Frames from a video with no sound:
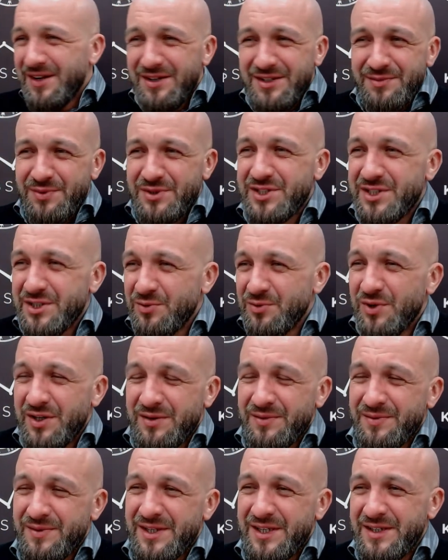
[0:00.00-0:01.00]
especially
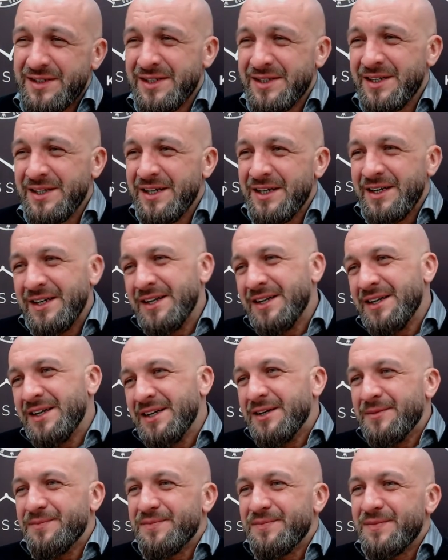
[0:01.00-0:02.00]
like
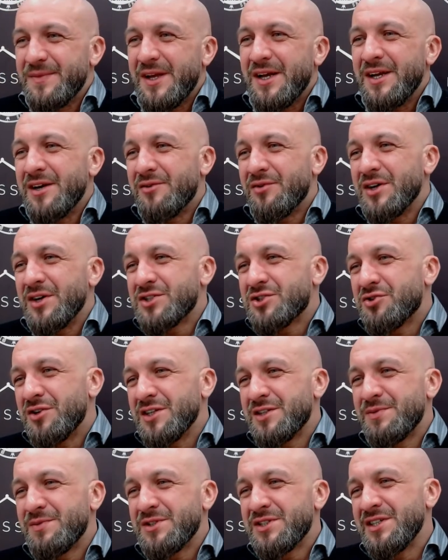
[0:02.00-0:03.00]
in a restaurant,
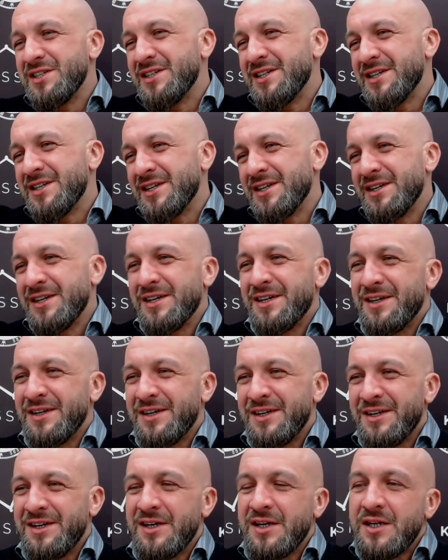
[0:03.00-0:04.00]
especially in
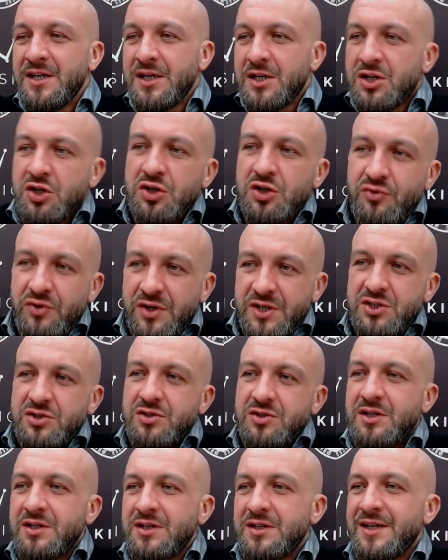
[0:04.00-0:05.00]
a good
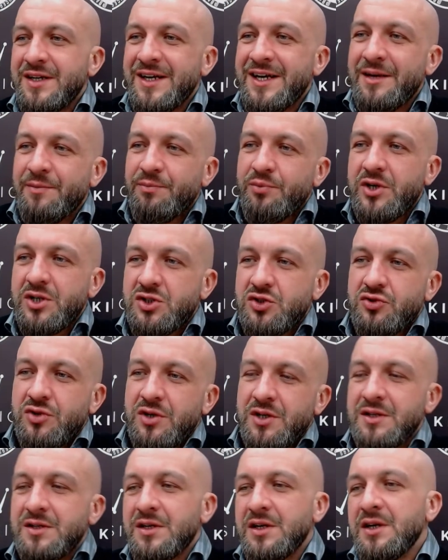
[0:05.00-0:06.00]
restaurant, in a hip
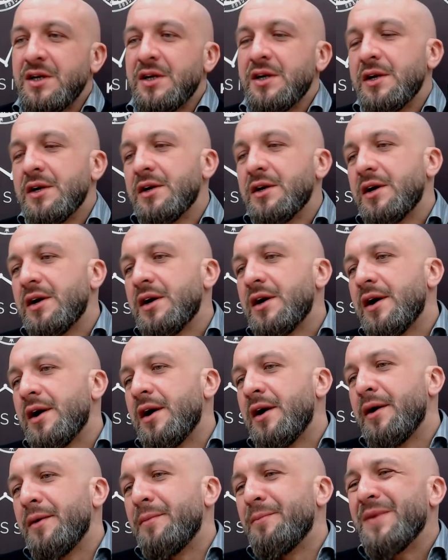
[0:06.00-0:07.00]
restaurant,
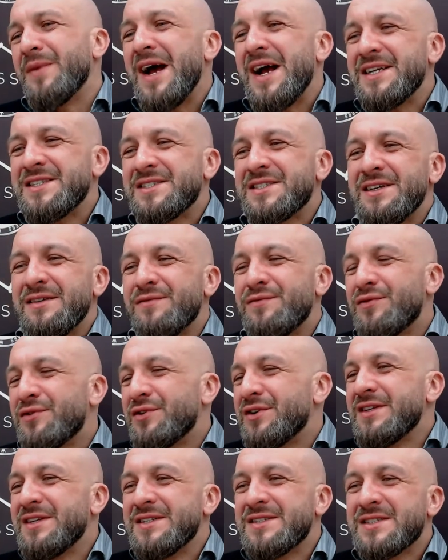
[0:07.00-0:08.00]
asking
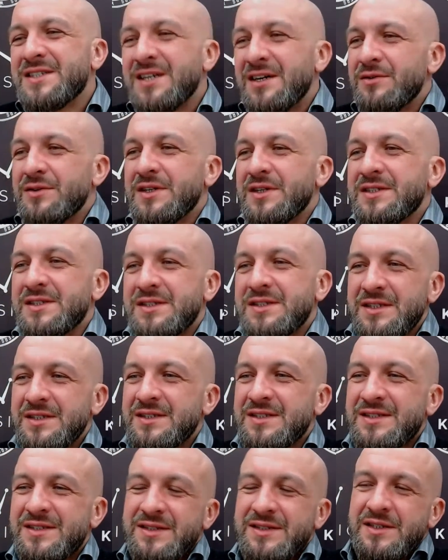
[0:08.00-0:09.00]
for a discount
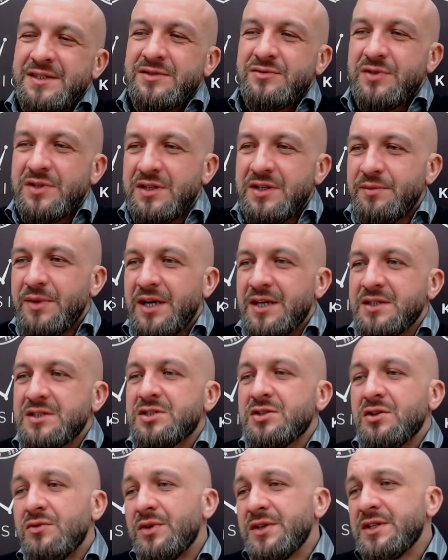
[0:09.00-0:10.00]
is really bad.
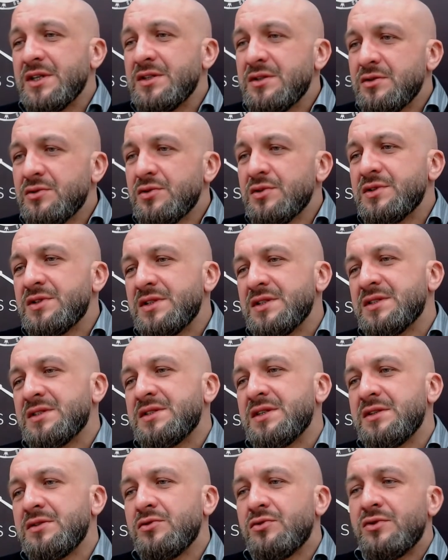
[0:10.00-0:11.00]
So what they do is
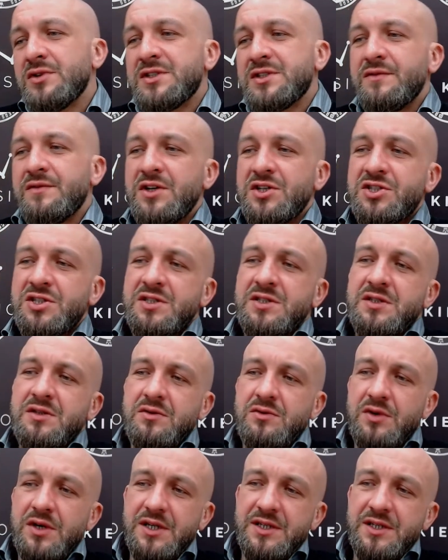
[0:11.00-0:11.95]
they do reservations through